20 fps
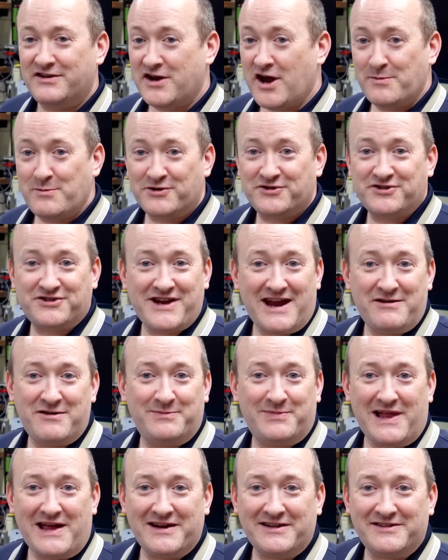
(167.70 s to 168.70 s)
No more
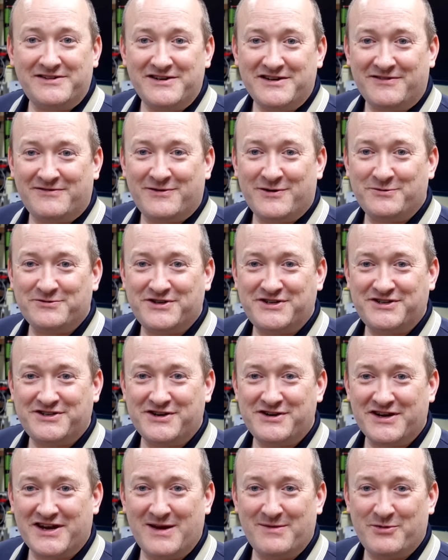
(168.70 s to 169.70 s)
staring blankly at a faulty
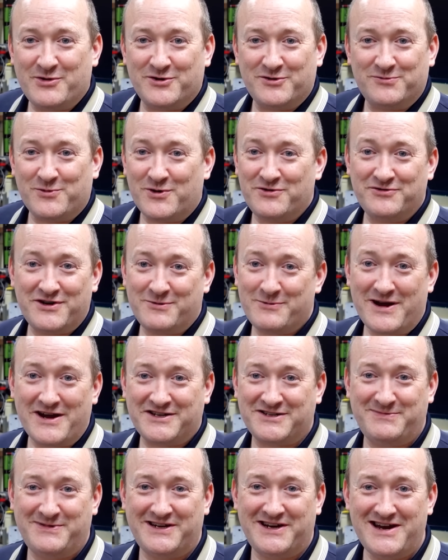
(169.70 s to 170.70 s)
circuit board, wondering where
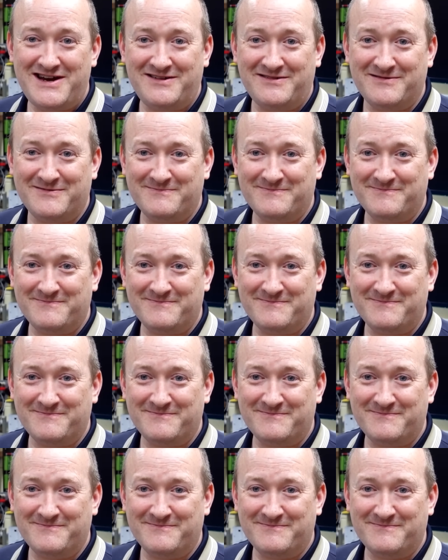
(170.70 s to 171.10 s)
to begin.